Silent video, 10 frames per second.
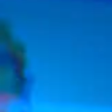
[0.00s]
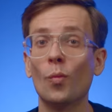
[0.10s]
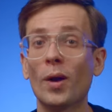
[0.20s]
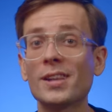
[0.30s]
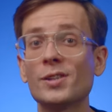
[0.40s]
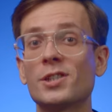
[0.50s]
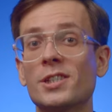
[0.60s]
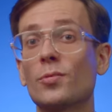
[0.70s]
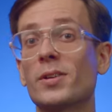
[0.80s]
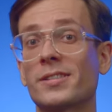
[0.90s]
When you
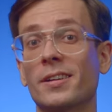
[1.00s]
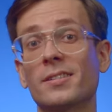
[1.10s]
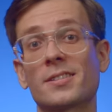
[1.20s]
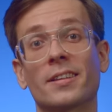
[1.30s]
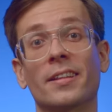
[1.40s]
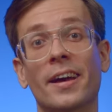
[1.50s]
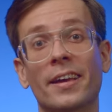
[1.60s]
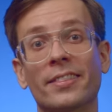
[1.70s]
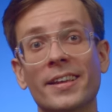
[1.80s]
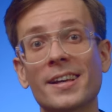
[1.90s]
see results
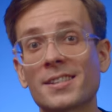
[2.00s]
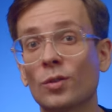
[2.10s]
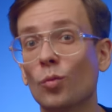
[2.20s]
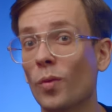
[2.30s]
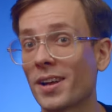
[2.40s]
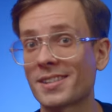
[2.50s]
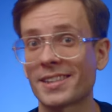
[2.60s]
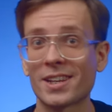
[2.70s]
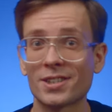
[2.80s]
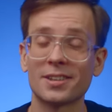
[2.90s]
like this in one
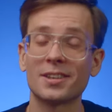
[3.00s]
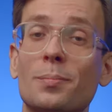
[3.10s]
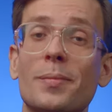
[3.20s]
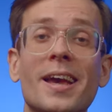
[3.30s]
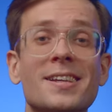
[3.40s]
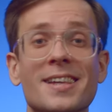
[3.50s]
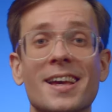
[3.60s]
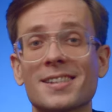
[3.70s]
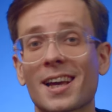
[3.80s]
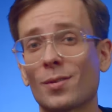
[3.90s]
session, it makes
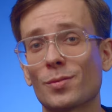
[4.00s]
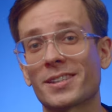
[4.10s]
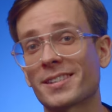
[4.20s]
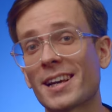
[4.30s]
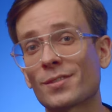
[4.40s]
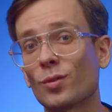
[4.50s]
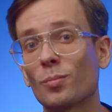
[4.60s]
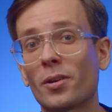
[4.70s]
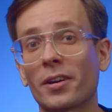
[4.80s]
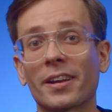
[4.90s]
sense how successful
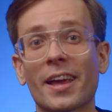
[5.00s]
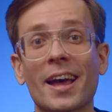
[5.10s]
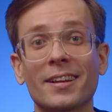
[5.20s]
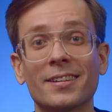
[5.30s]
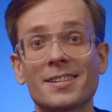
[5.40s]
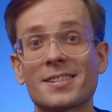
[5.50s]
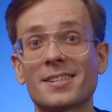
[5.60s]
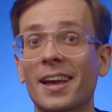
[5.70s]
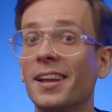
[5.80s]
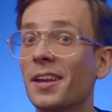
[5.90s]
market
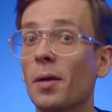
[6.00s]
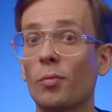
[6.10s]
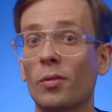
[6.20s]
analysts end up